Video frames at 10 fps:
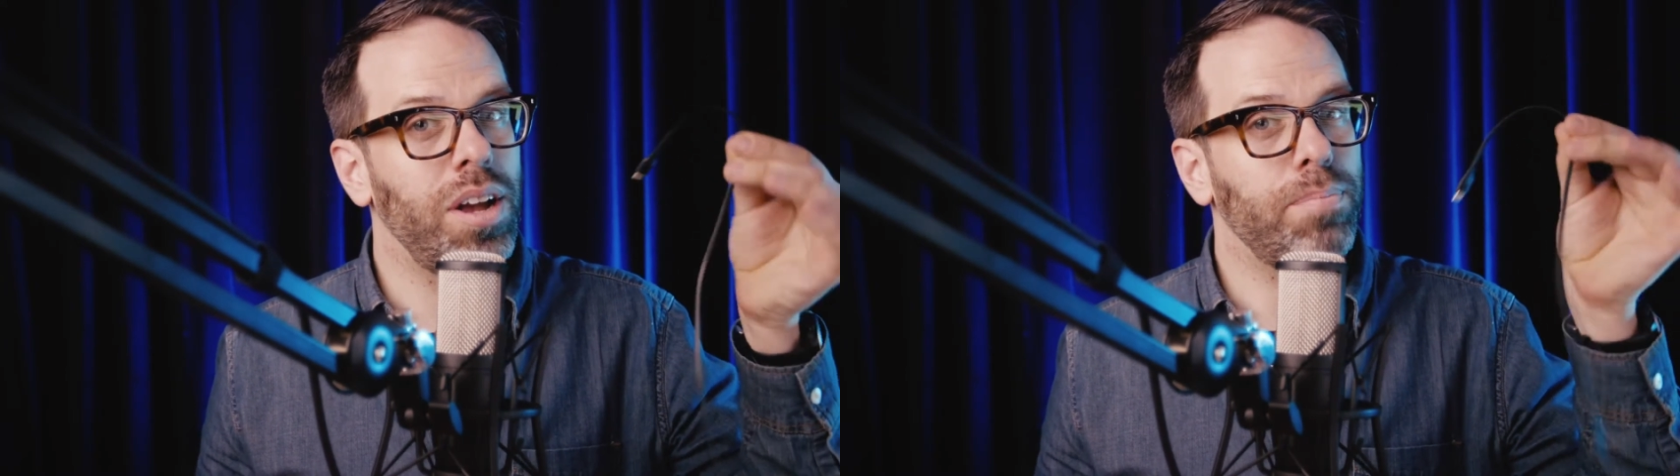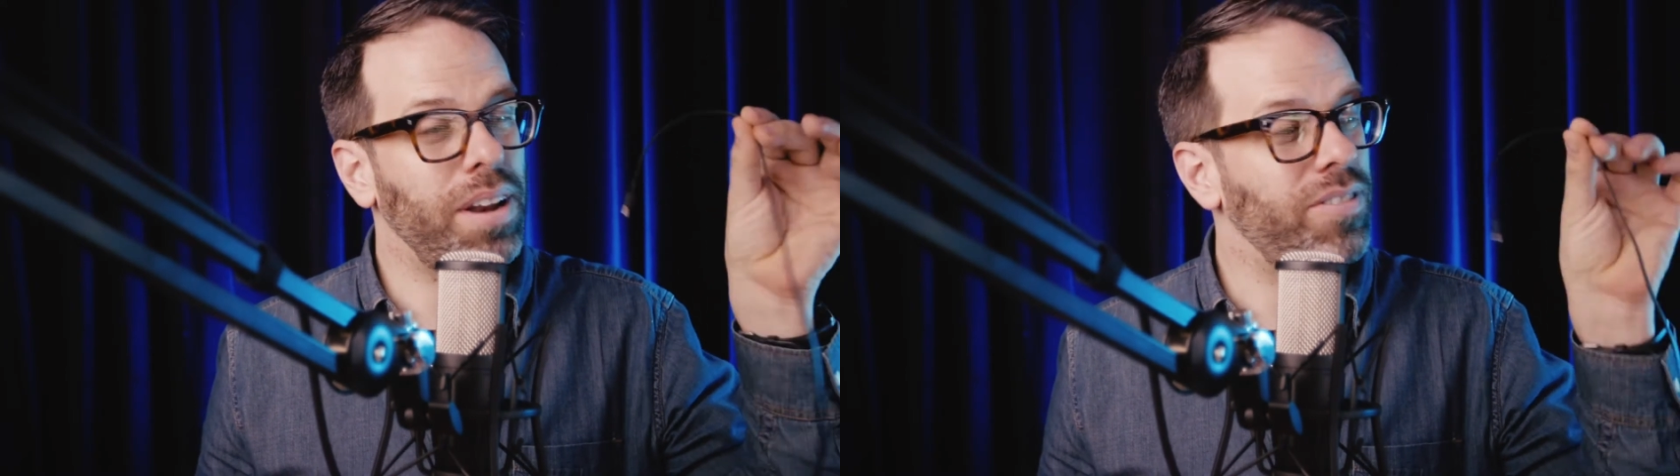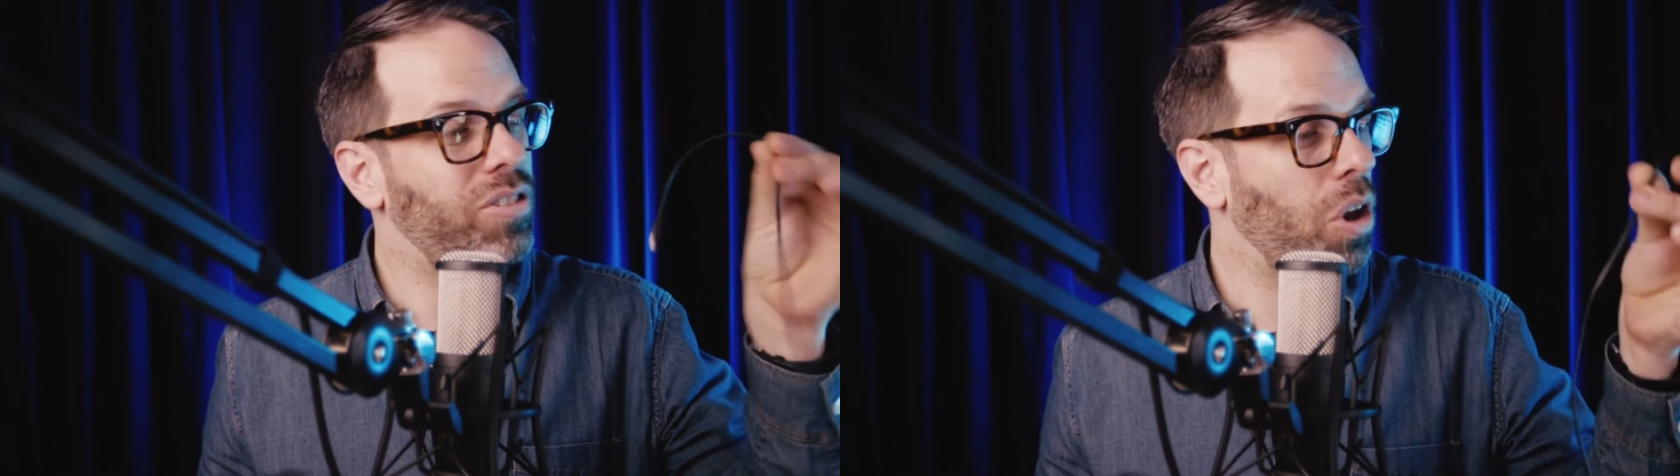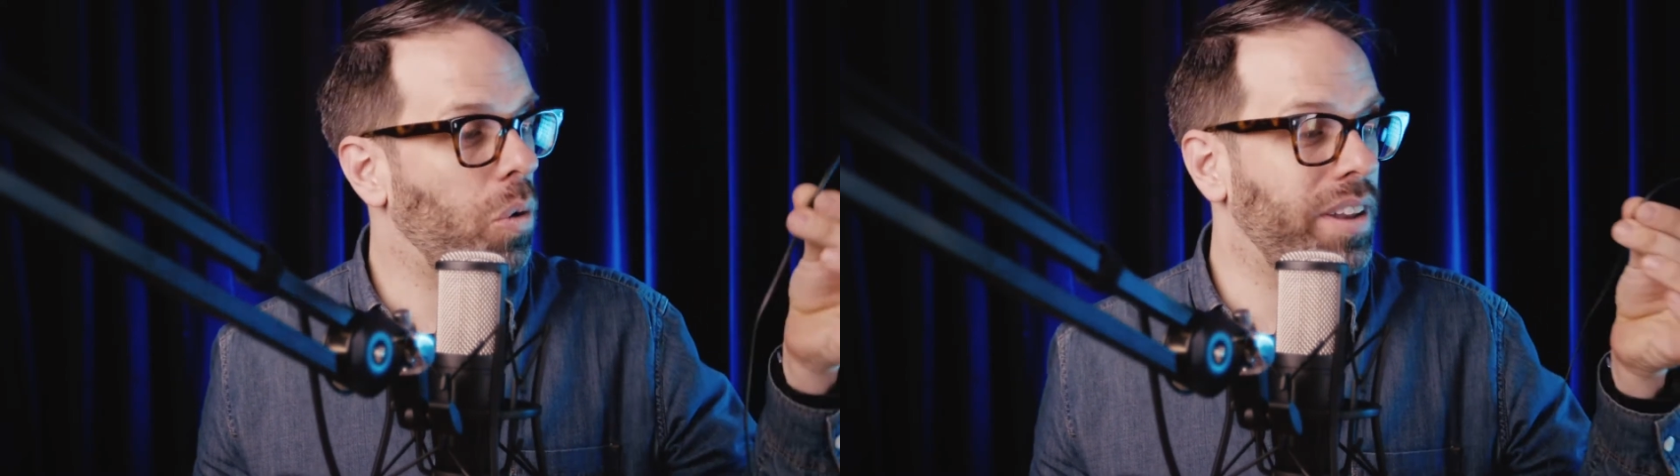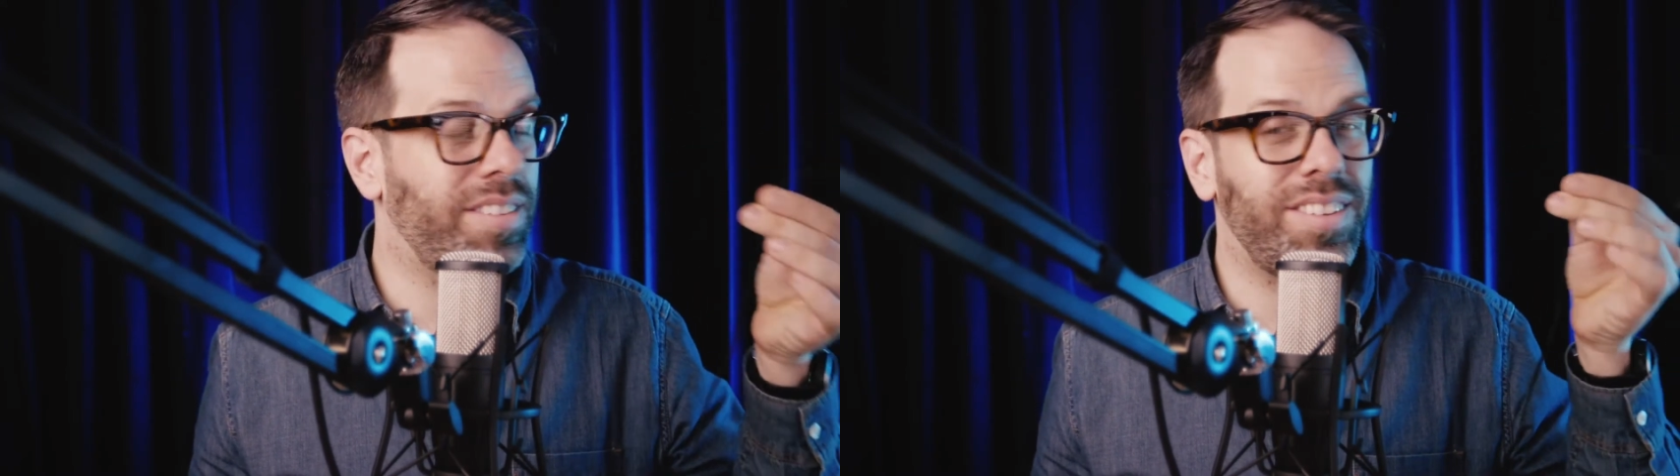but even
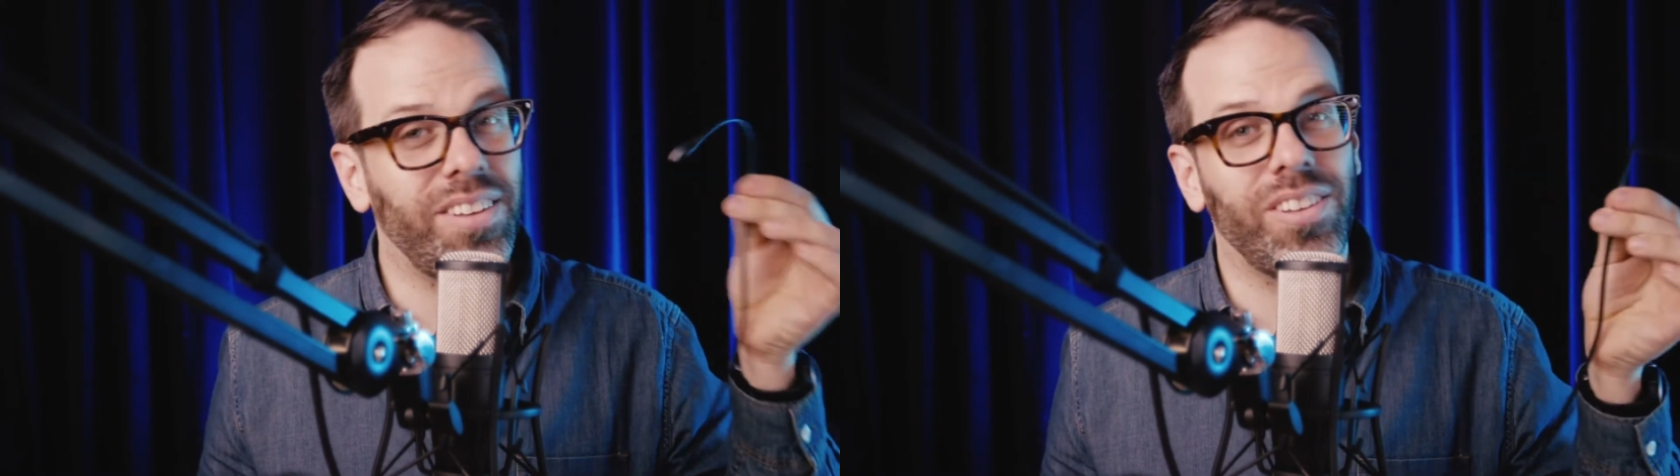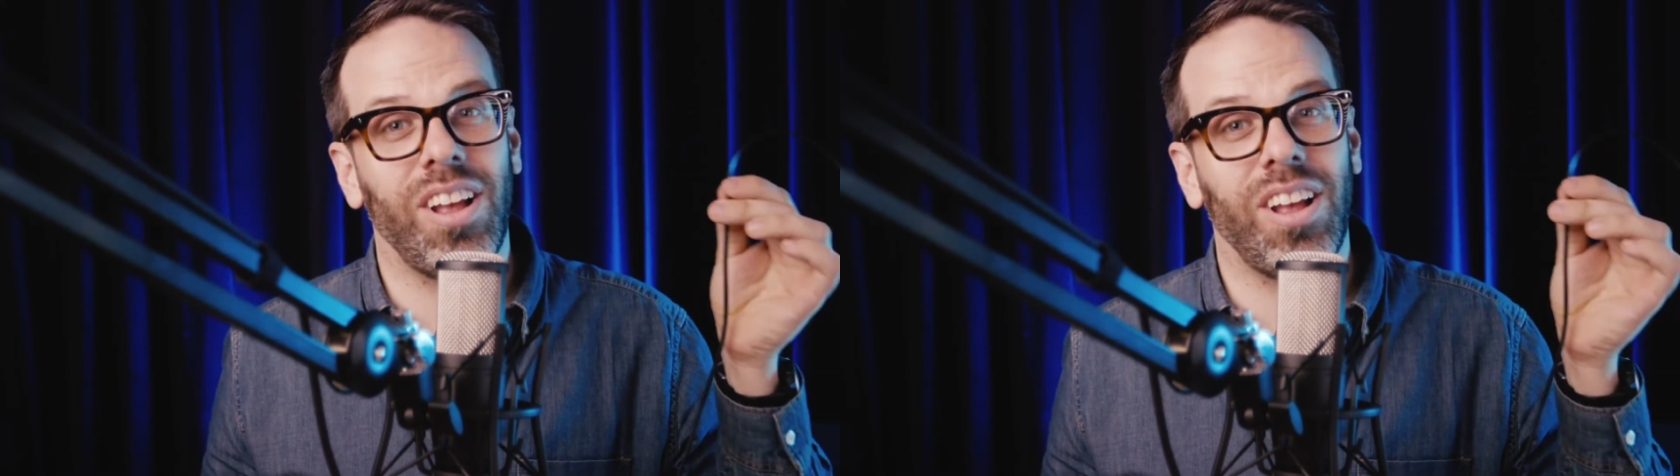so, it's still